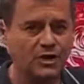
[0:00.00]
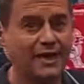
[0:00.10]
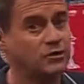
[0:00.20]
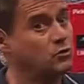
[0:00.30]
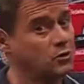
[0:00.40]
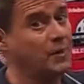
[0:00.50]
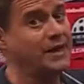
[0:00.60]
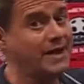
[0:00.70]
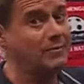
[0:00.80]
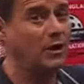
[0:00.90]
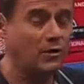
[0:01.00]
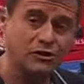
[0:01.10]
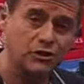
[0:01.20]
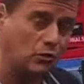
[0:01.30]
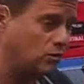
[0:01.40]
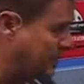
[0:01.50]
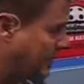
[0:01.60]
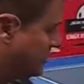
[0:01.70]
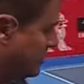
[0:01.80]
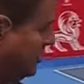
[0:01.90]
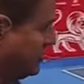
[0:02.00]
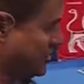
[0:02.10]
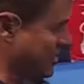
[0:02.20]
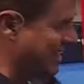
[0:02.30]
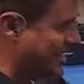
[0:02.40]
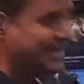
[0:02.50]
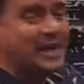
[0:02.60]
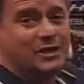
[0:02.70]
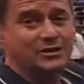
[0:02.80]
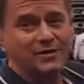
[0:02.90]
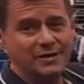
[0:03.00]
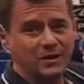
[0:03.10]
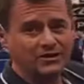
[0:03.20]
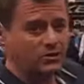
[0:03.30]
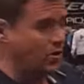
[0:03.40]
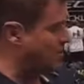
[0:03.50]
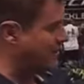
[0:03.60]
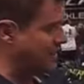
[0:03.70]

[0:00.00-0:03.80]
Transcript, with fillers: UK. It's also played now in a lot of schools because you can see you don't need much equipment.